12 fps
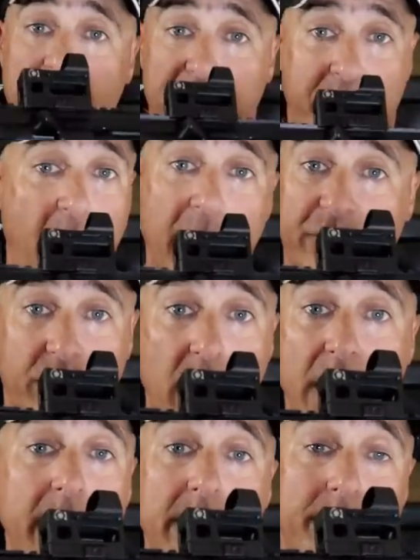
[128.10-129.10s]
it's priced
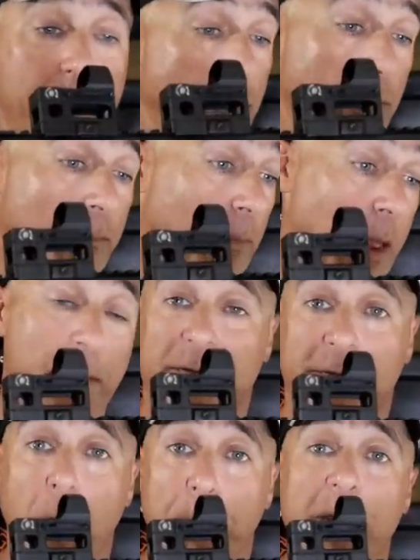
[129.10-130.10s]
right.
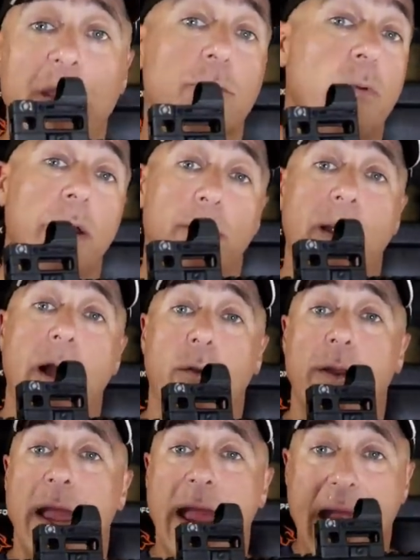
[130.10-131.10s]
MSRP right
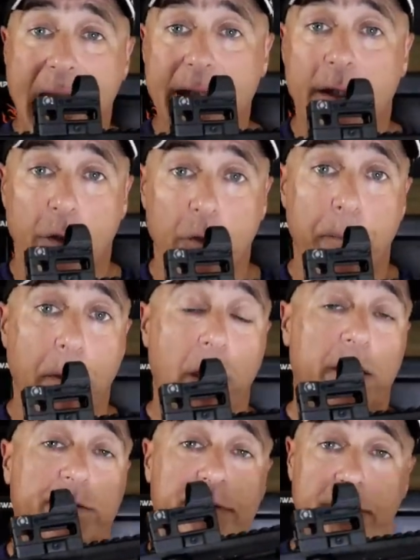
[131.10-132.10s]
around 800
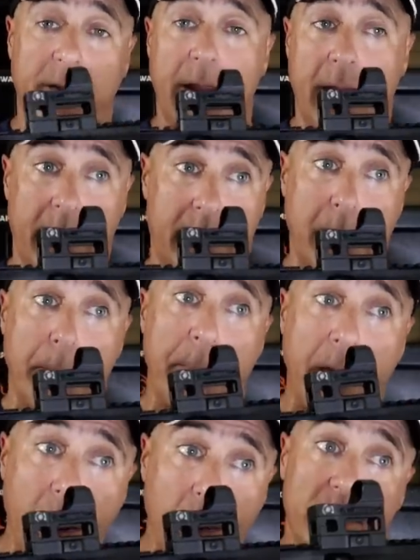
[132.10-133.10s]
bucks, and
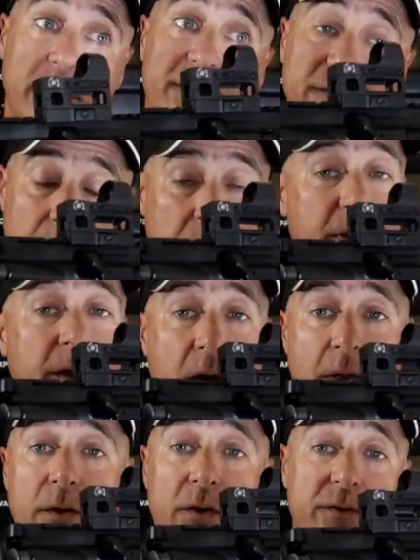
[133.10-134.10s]
compared to some of the
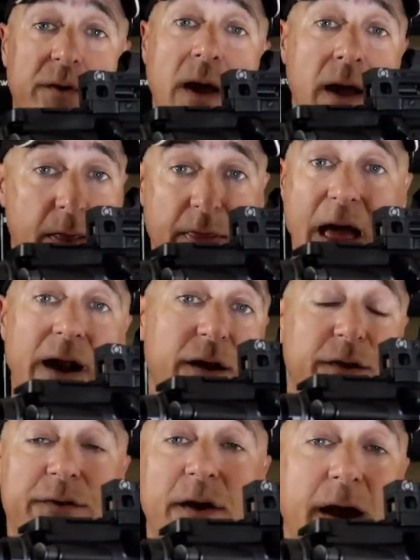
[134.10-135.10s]
others, that
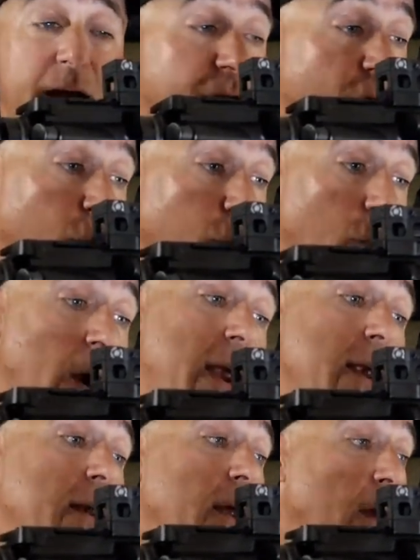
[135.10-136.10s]
is a
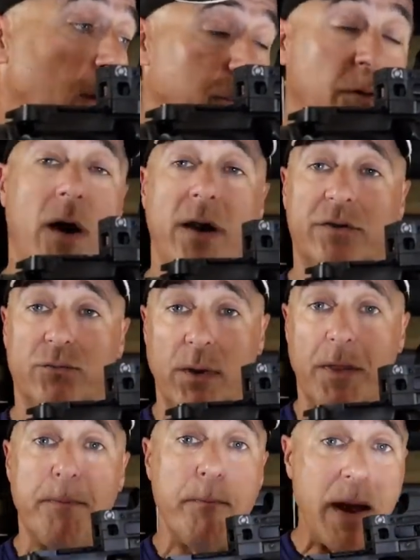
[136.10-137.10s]
great price
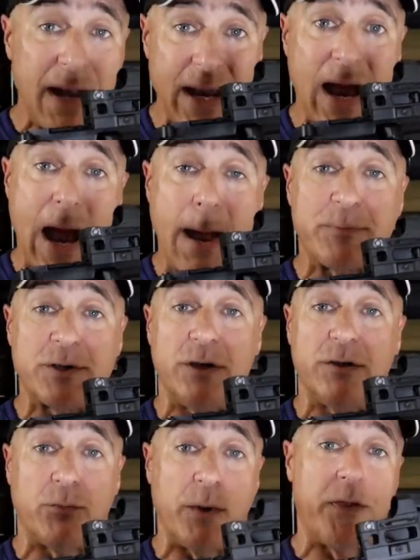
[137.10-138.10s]
with many
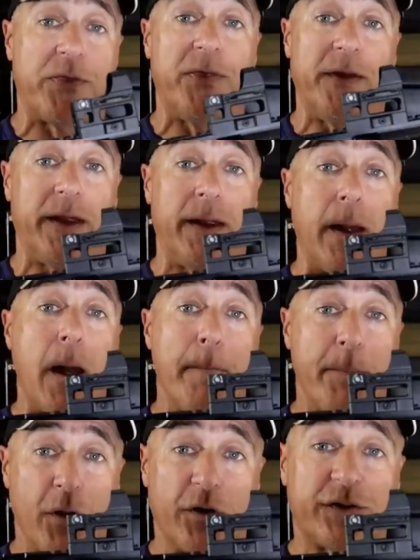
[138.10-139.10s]
options with the
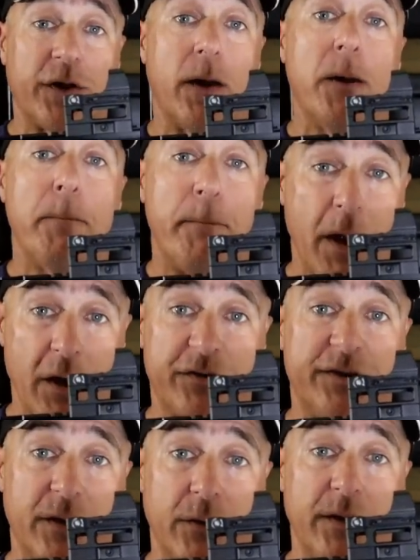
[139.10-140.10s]
Bersa Bar
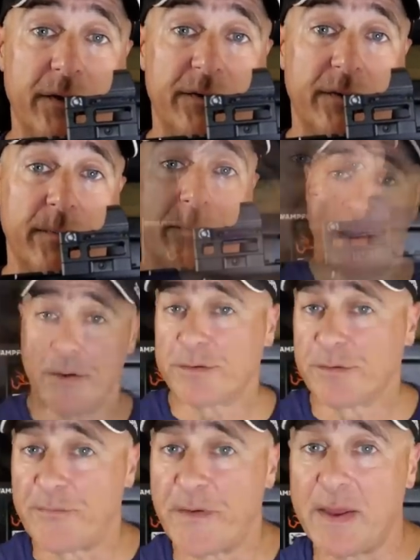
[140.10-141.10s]
series.
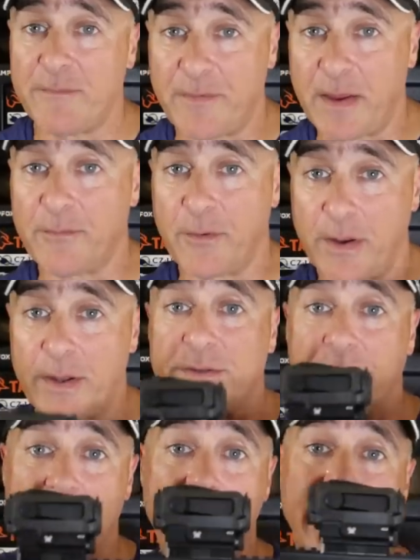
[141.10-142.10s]
Here's a fan favorite.
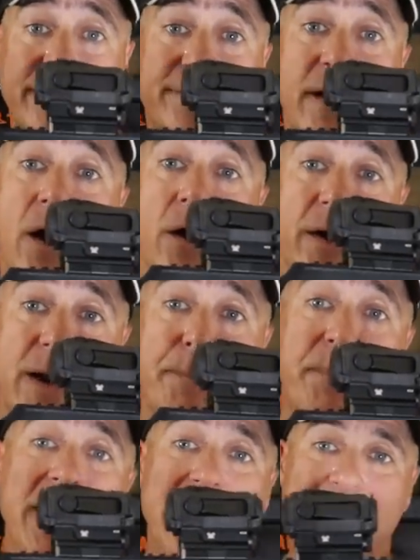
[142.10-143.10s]
It's an X-Star
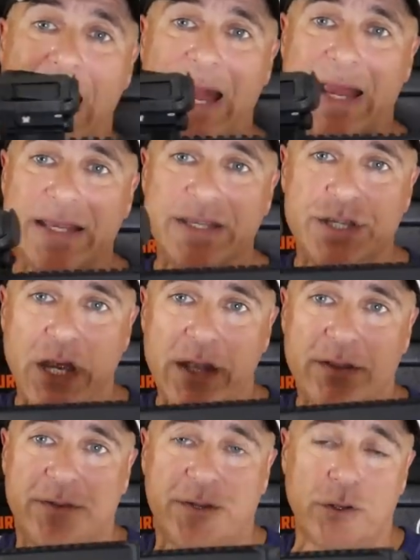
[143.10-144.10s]
EP9
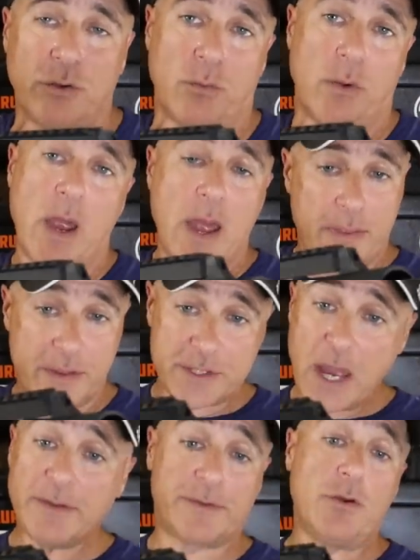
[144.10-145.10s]
Gen 2. The
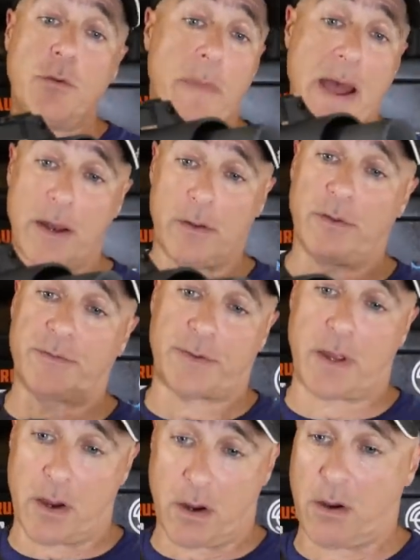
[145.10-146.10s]
Gen 2
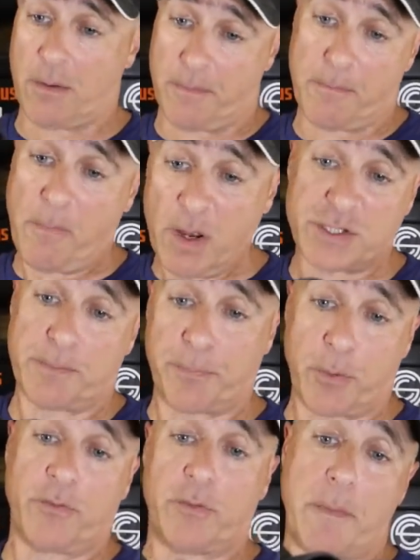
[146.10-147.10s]
models are much
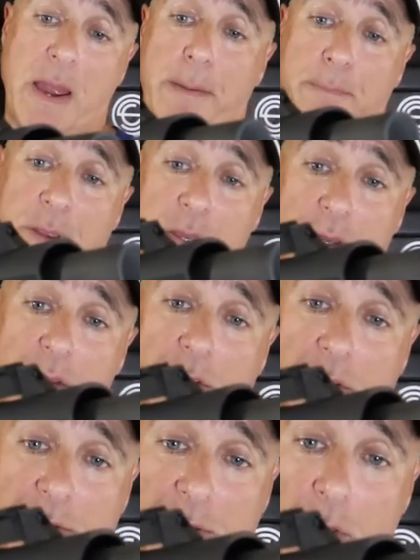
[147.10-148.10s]
improved in my opinion.
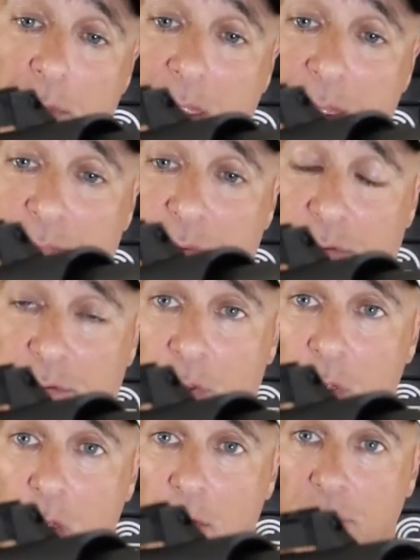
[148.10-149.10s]
You can tell they have this
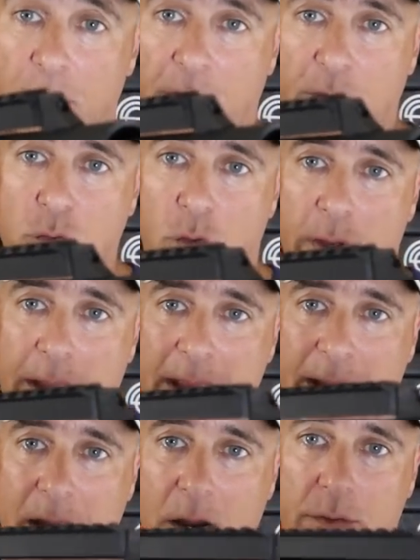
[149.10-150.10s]
very cool
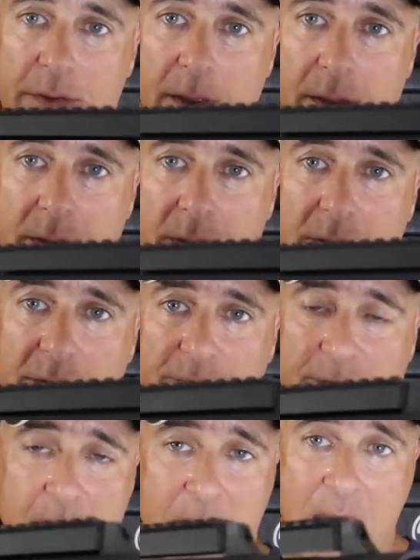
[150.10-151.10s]
handguard that
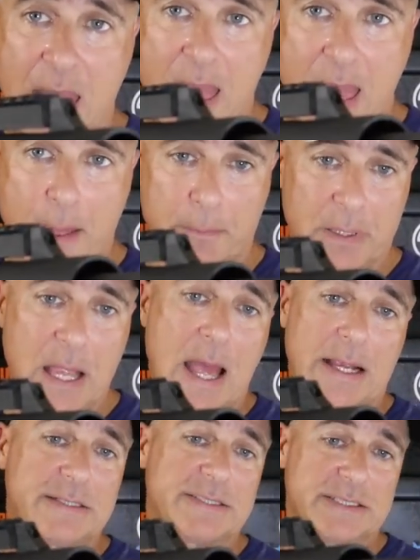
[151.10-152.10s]
is
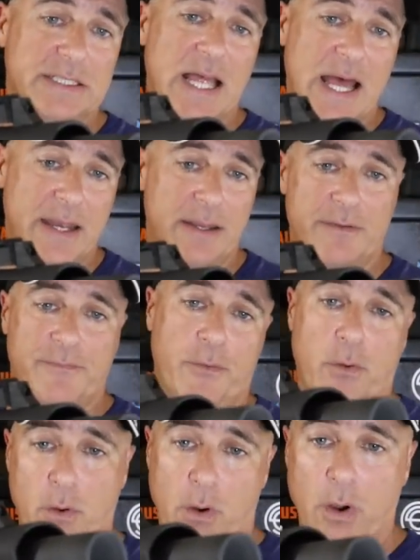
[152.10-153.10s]
M-LOK slotted
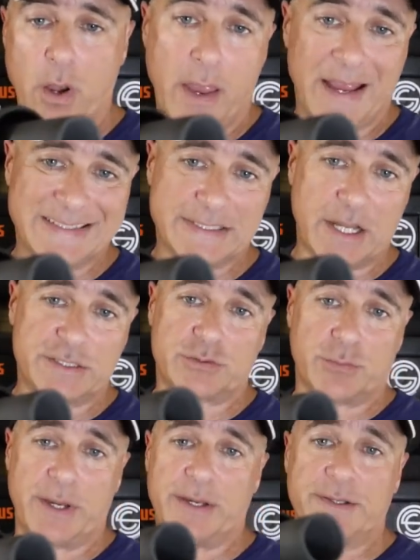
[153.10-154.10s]
for
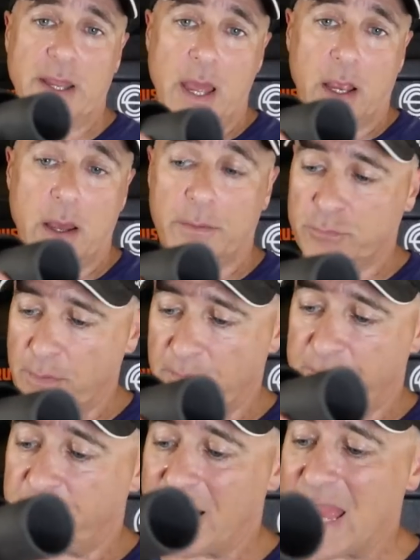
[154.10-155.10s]
accessories. Comes with
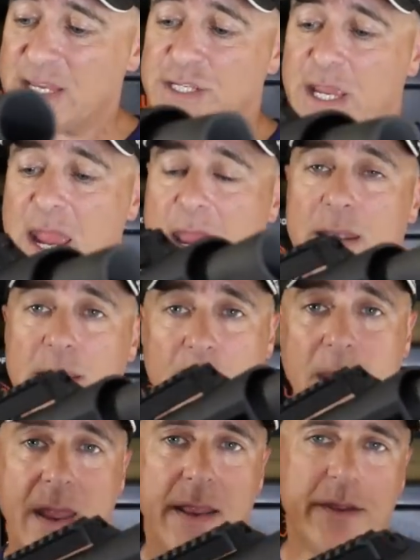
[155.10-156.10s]
a flash can,
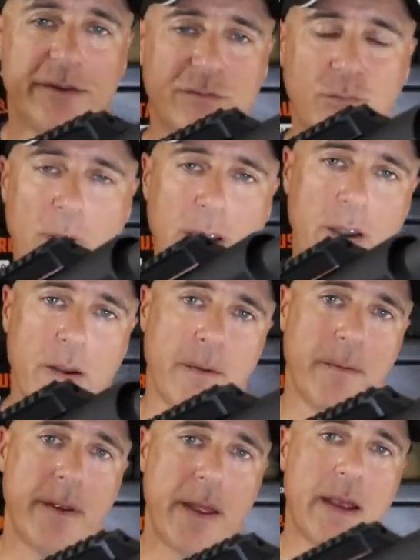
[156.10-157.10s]
and this is
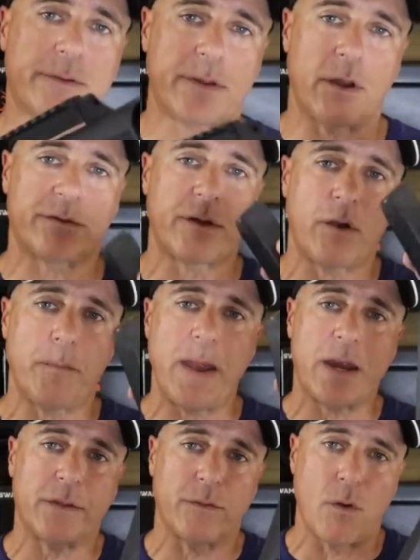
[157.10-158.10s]
where X-Star started
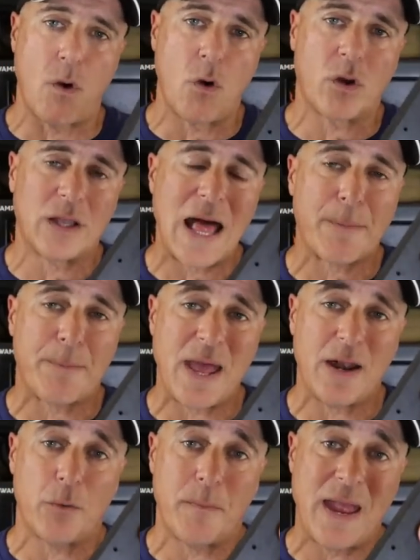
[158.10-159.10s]
making their own Glock
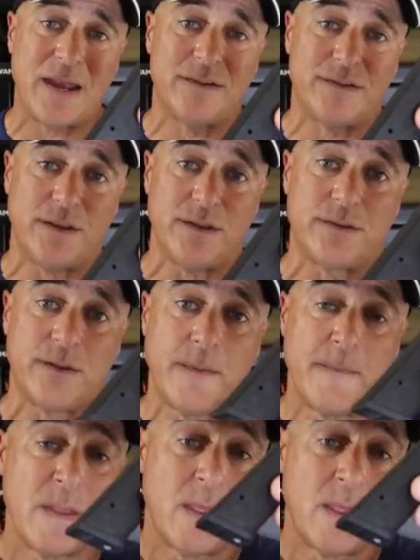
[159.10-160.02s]
pattern magazines.